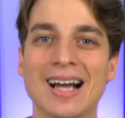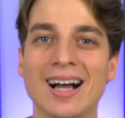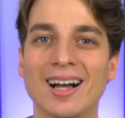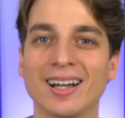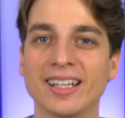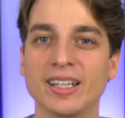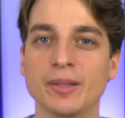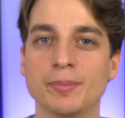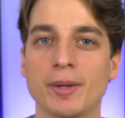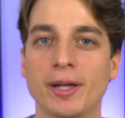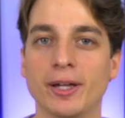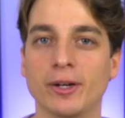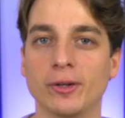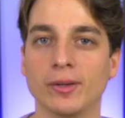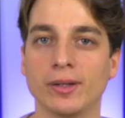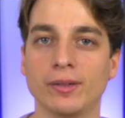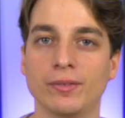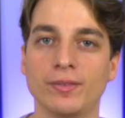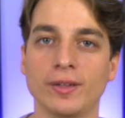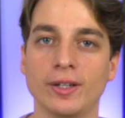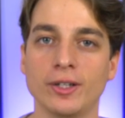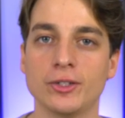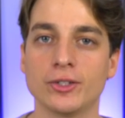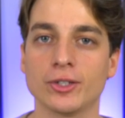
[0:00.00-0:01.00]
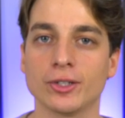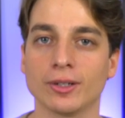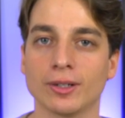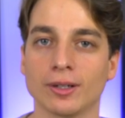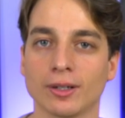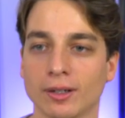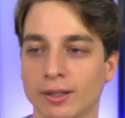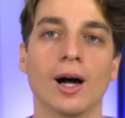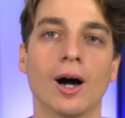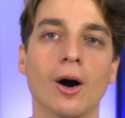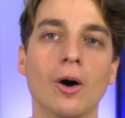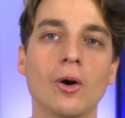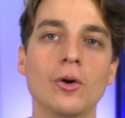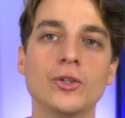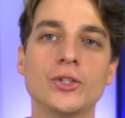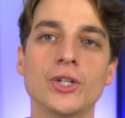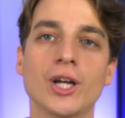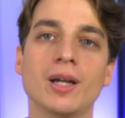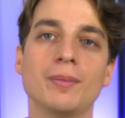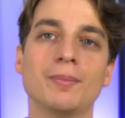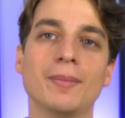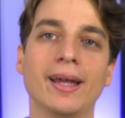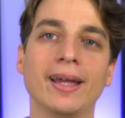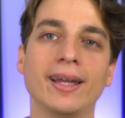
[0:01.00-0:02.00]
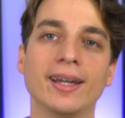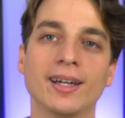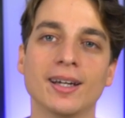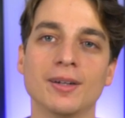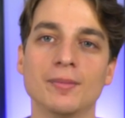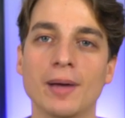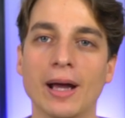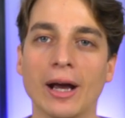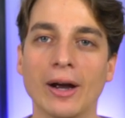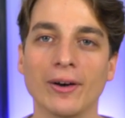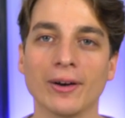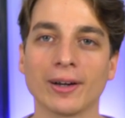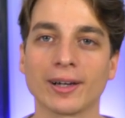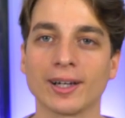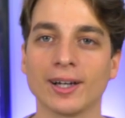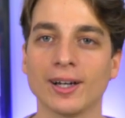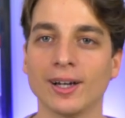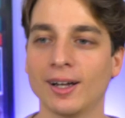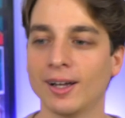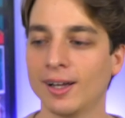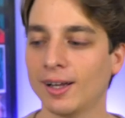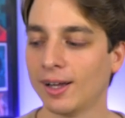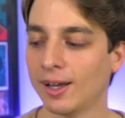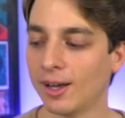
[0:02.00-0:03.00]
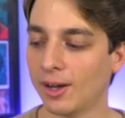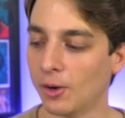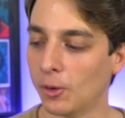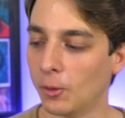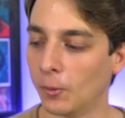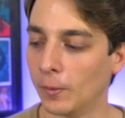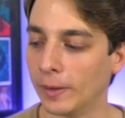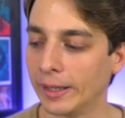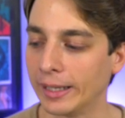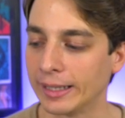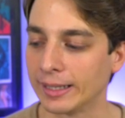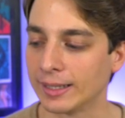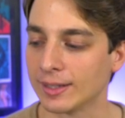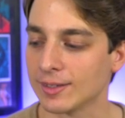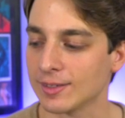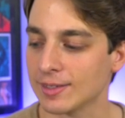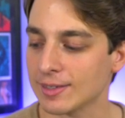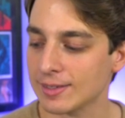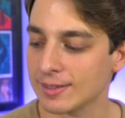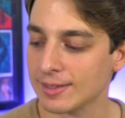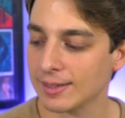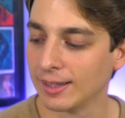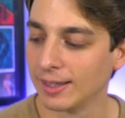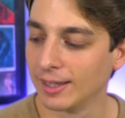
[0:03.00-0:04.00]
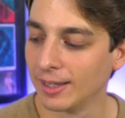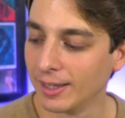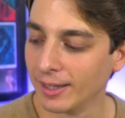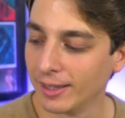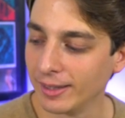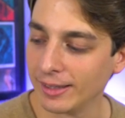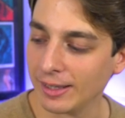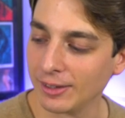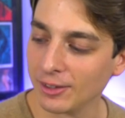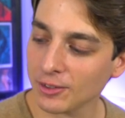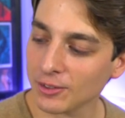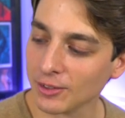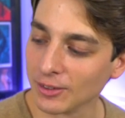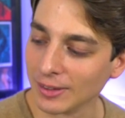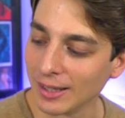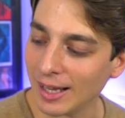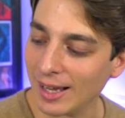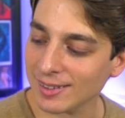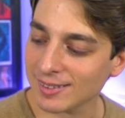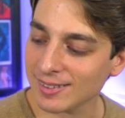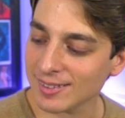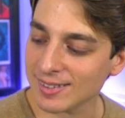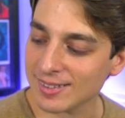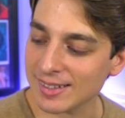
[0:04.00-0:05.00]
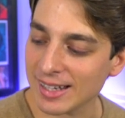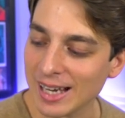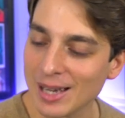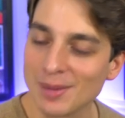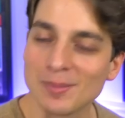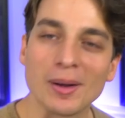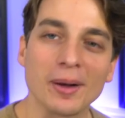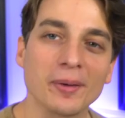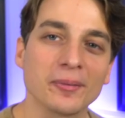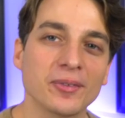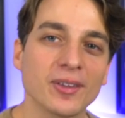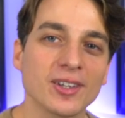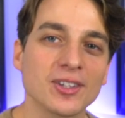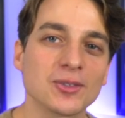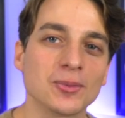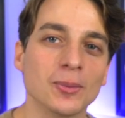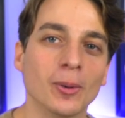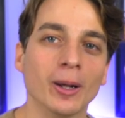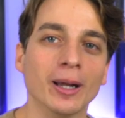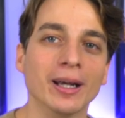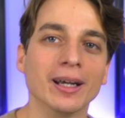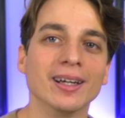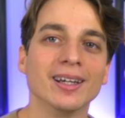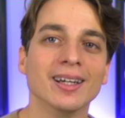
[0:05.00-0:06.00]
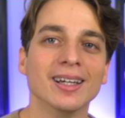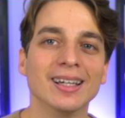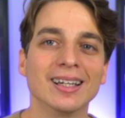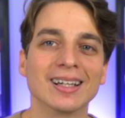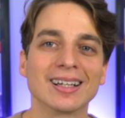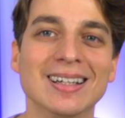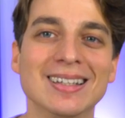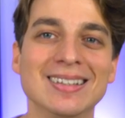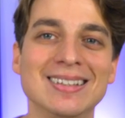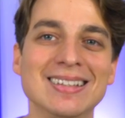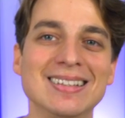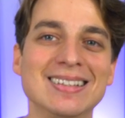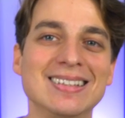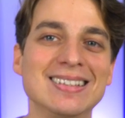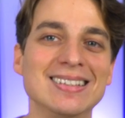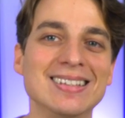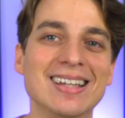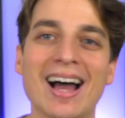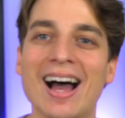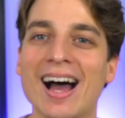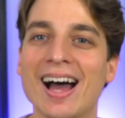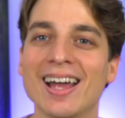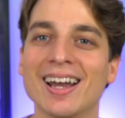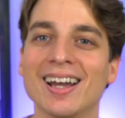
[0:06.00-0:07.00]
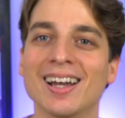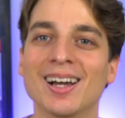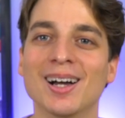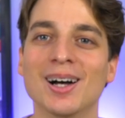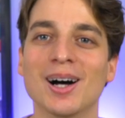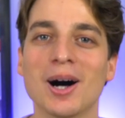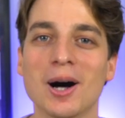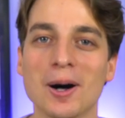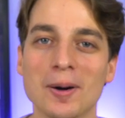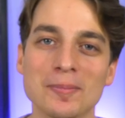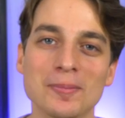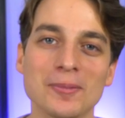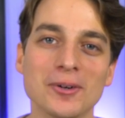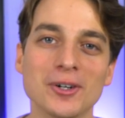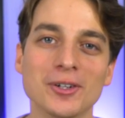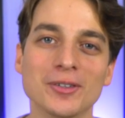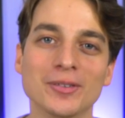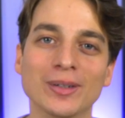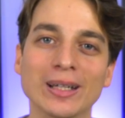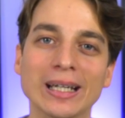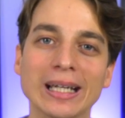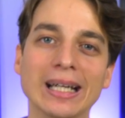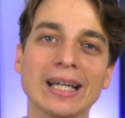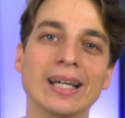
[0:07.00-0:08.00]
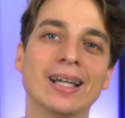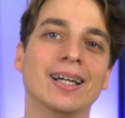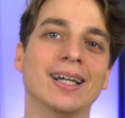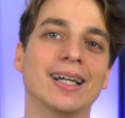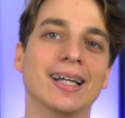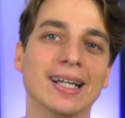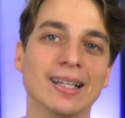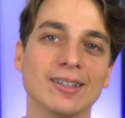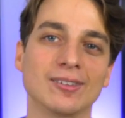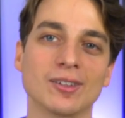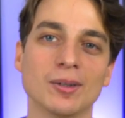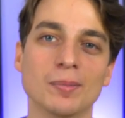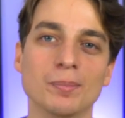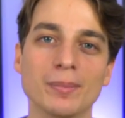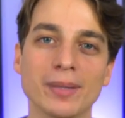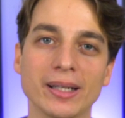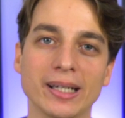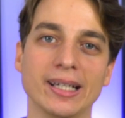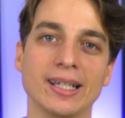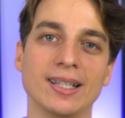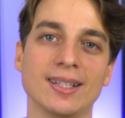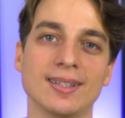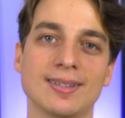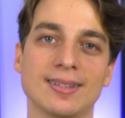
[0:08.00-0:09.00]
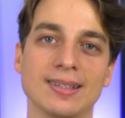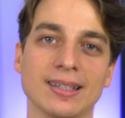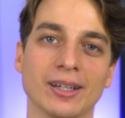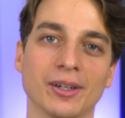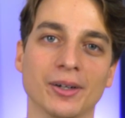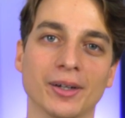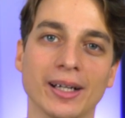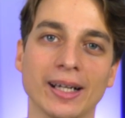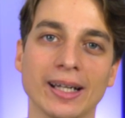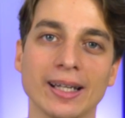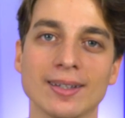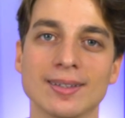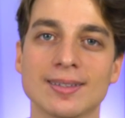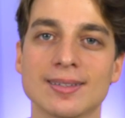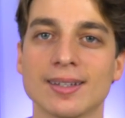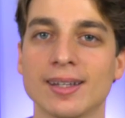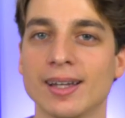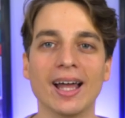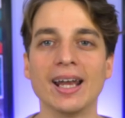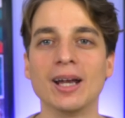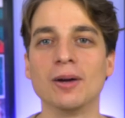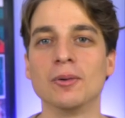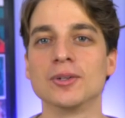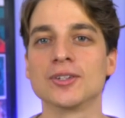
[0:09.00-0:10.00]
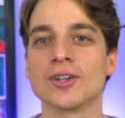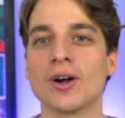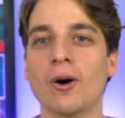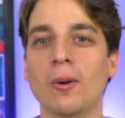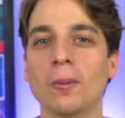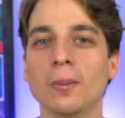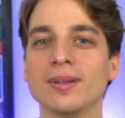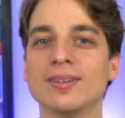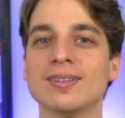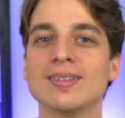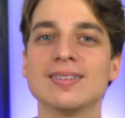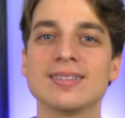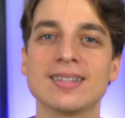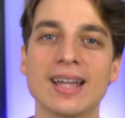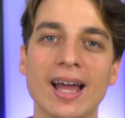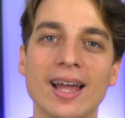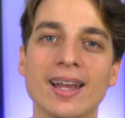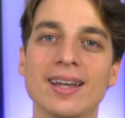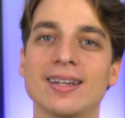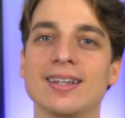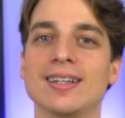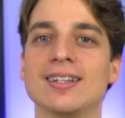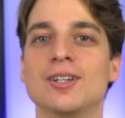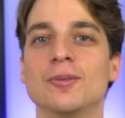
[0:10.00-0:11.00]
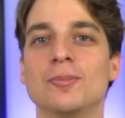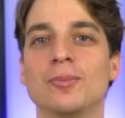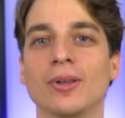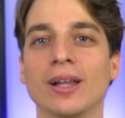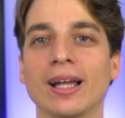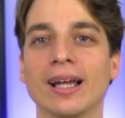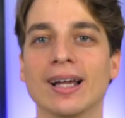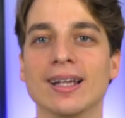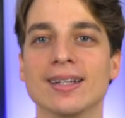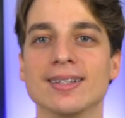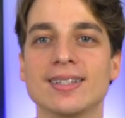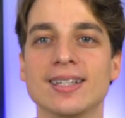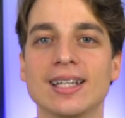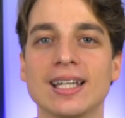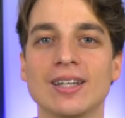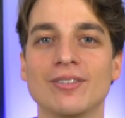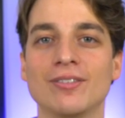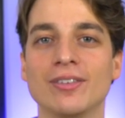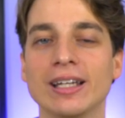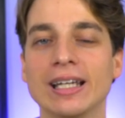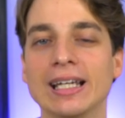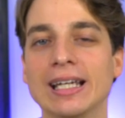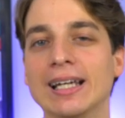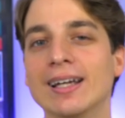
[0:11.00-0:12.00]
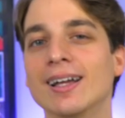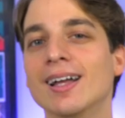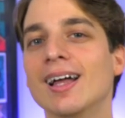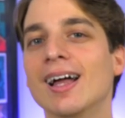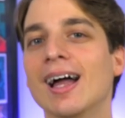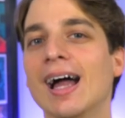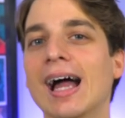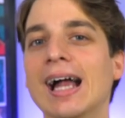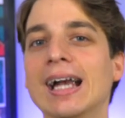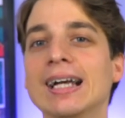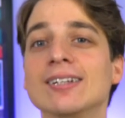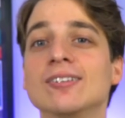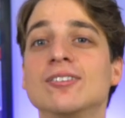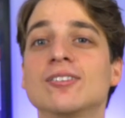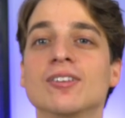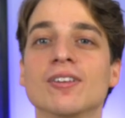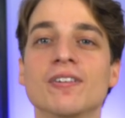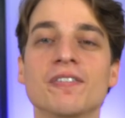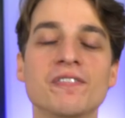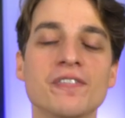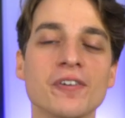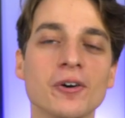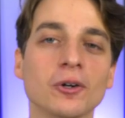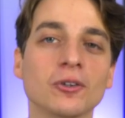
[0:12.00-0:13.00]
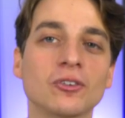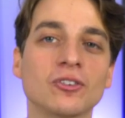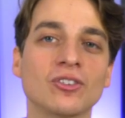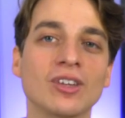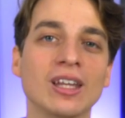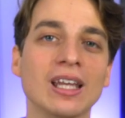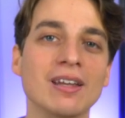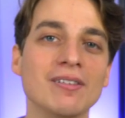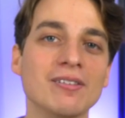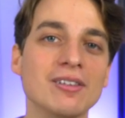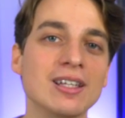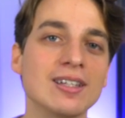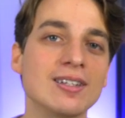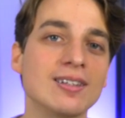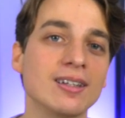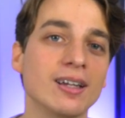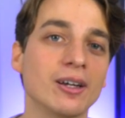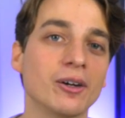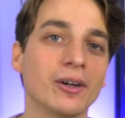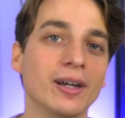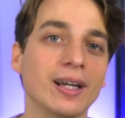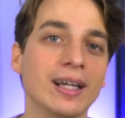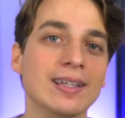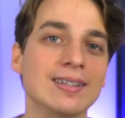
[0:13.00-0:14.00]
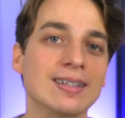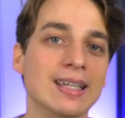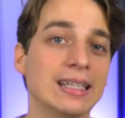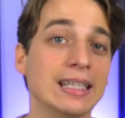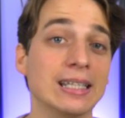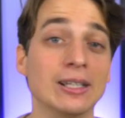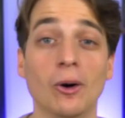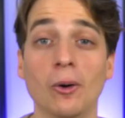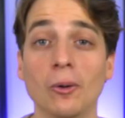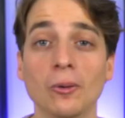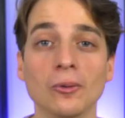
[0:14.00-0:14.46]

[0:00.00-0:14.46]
Documentary feature. O J Made in America wins. Now there's a lot to say about this one, because it's not a movie, it's a mini-series, and it was always intended to play on T V, and it's the first T V series and the